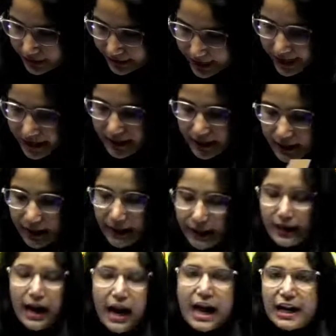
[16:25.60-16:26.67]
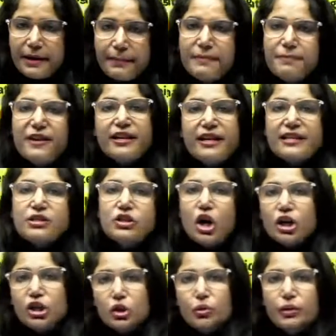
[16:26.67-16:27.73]
Yes, IMF is
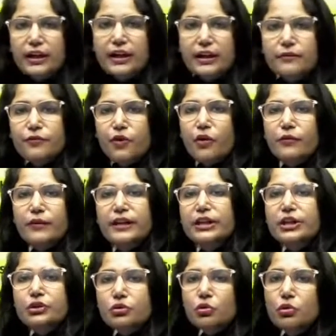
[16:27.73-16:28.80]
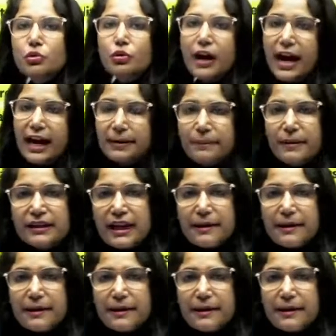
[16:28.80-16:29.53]
not looking forward to helping